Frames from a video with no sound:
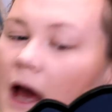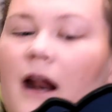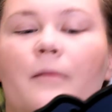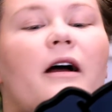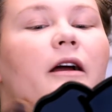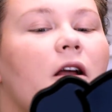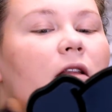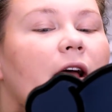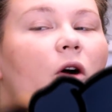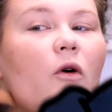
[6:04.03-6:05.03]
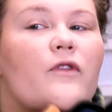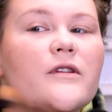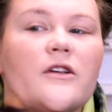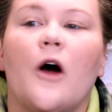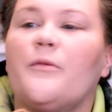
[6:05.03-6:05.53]
And I'm not gonna like over
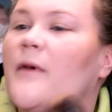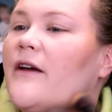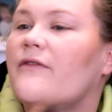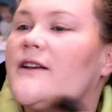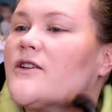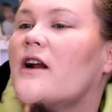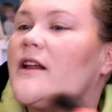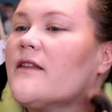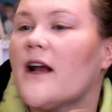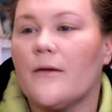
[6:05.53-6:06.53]
sculpt my face or anything.